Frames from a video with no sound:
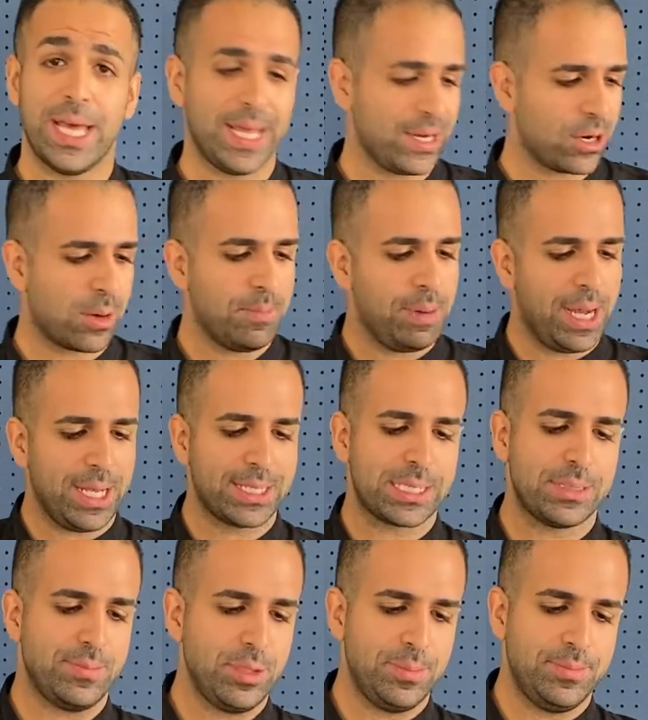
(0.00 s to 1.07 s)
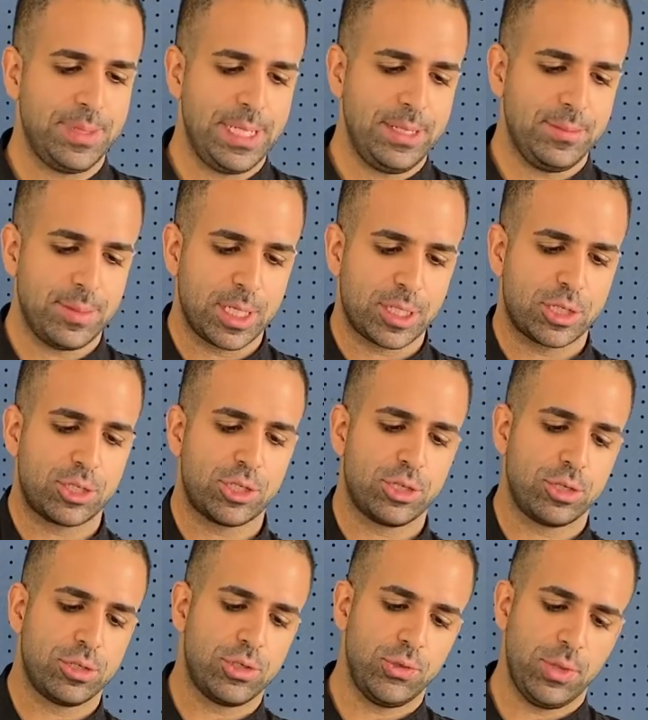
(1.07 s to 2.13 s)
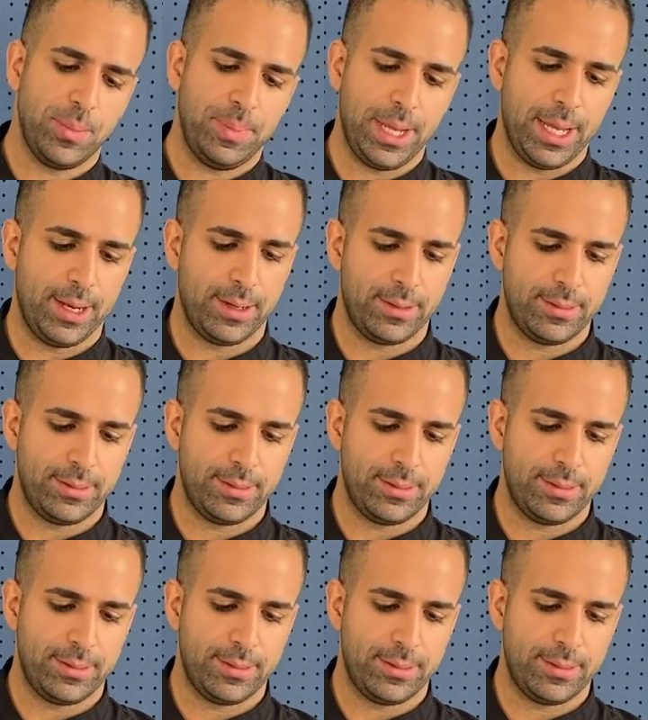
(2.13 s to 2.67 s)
add our Impossible bean mixture to the pan.